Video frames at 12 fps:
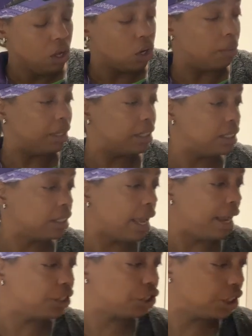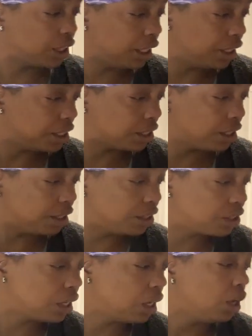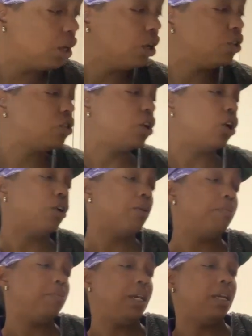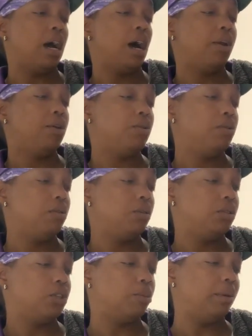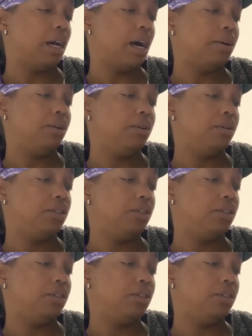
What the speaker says: No, but this is cane sugar, and this is turbinado, turbinado.